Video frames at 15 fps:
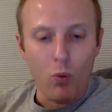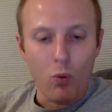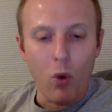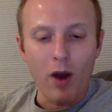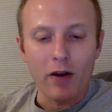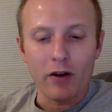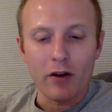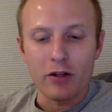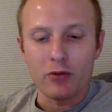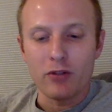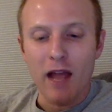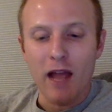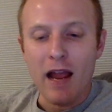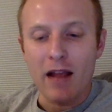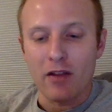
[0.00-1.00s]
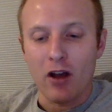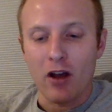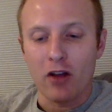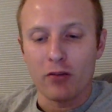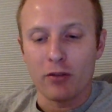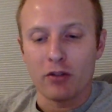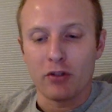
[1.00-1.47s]
What are you saying? the
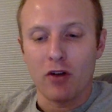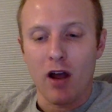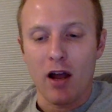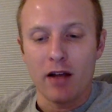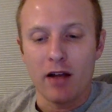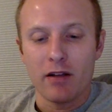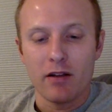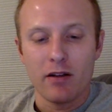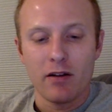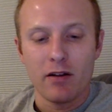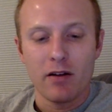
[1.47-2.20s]
husband cried.